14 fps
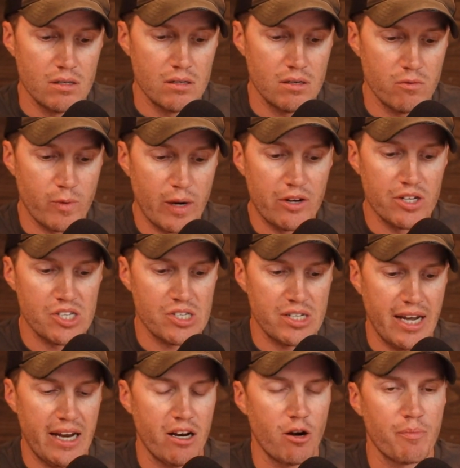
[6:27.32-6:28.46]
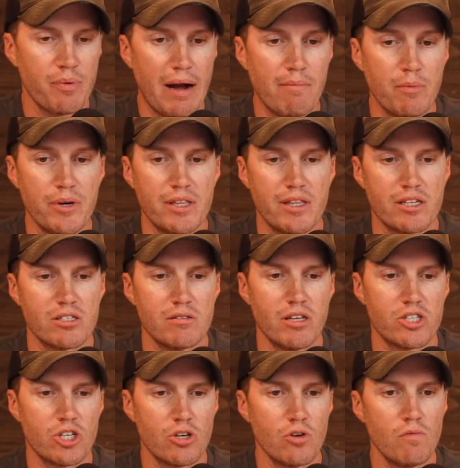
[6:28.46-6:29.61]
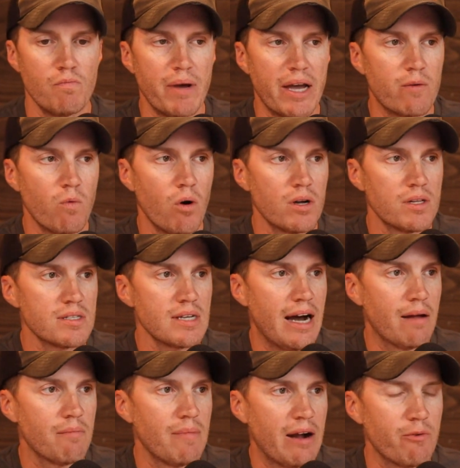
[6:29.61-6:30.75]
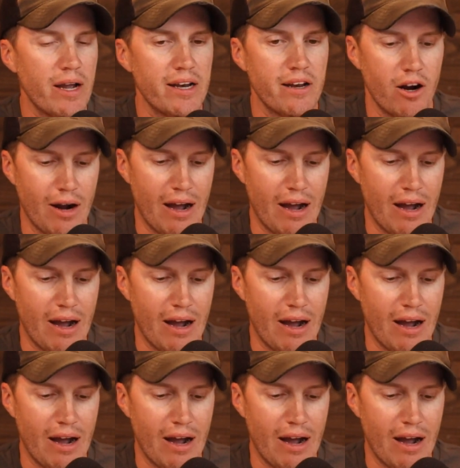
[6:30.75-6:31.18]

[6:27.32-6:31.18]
real estate are probably the the two big ones on my radar.